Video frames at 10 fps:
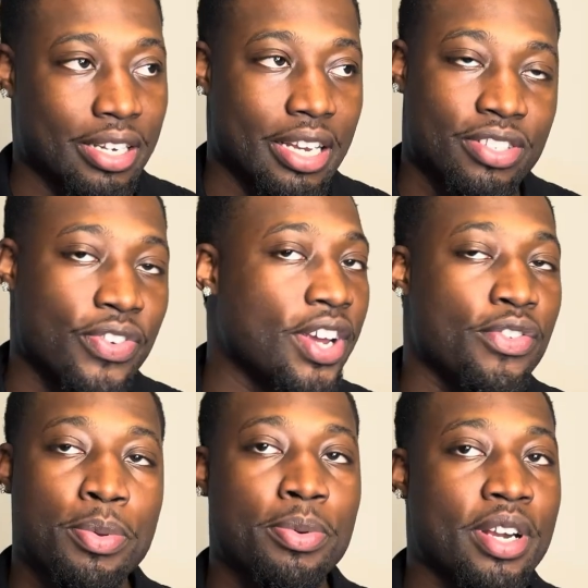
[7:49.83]
It's very
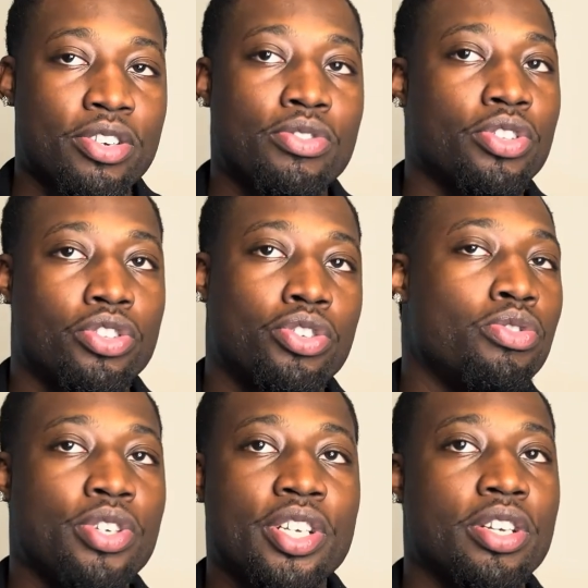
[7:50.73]
few people that are doing
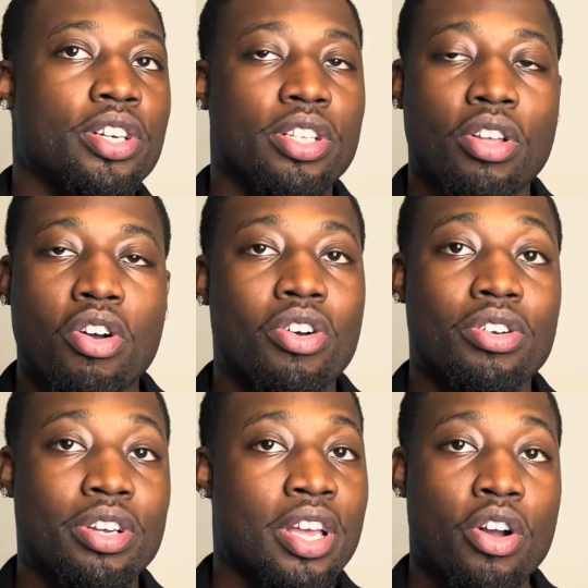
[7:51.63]
2-year
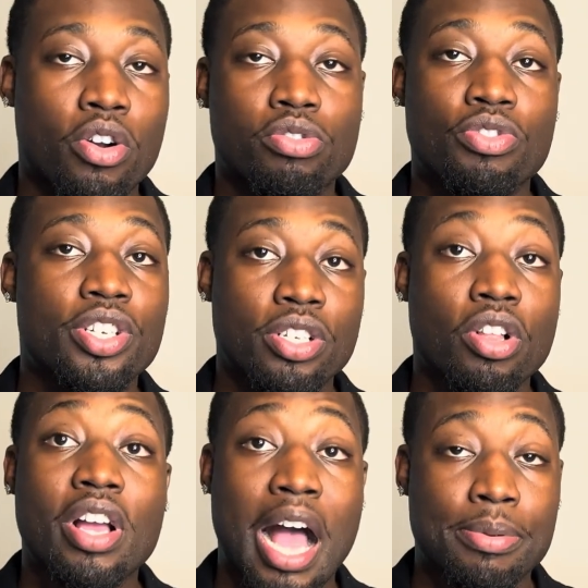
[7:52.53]
long or 3-year
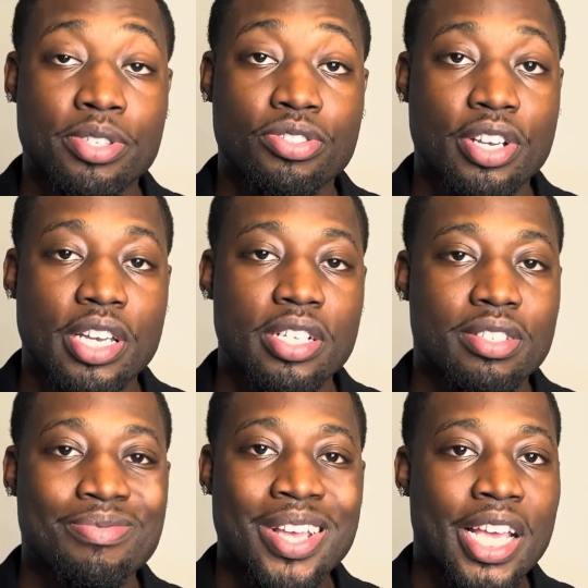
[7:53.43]
long option trades.